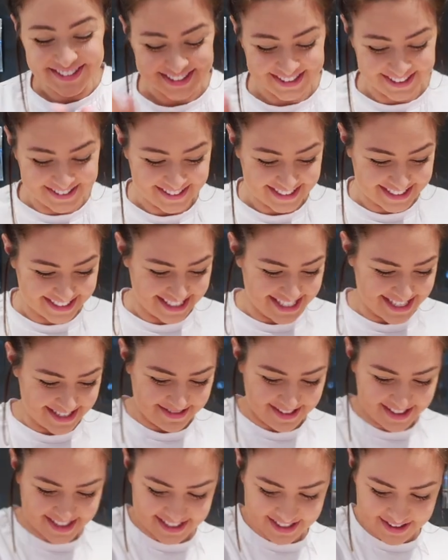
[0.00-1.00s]
so excited
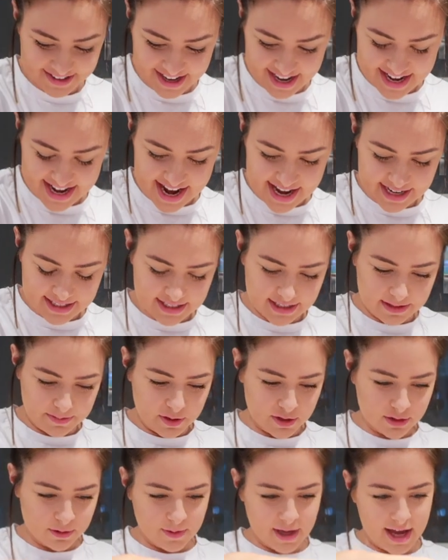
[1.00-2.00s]
about this. Okay, next in the
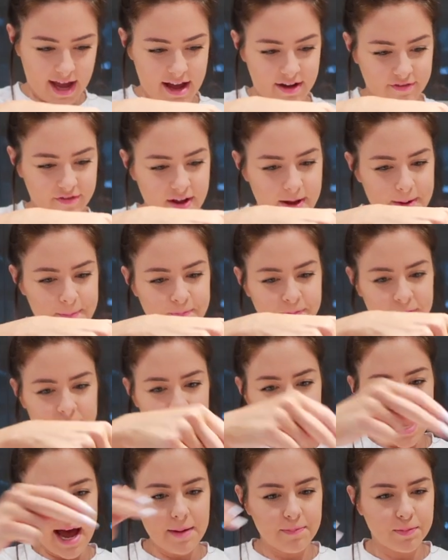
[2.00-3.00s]
box we have
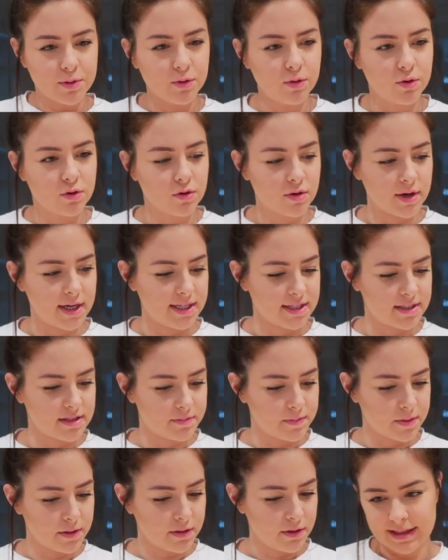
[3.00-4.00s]
apple
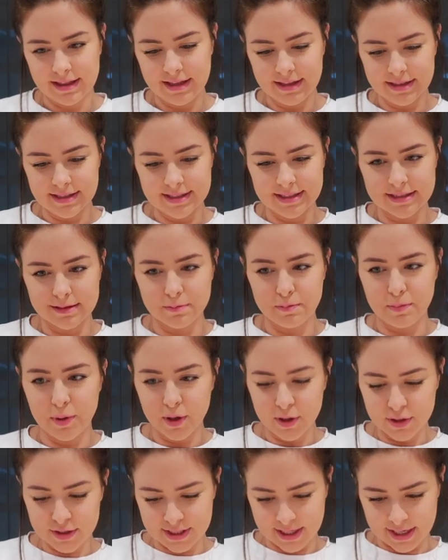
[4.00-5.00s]
crisp. I think this is
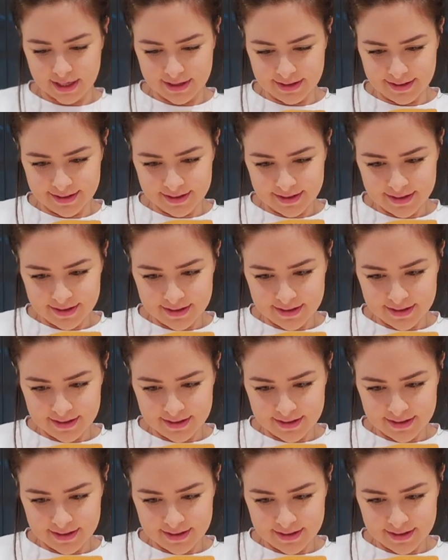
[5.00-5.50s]
pudding.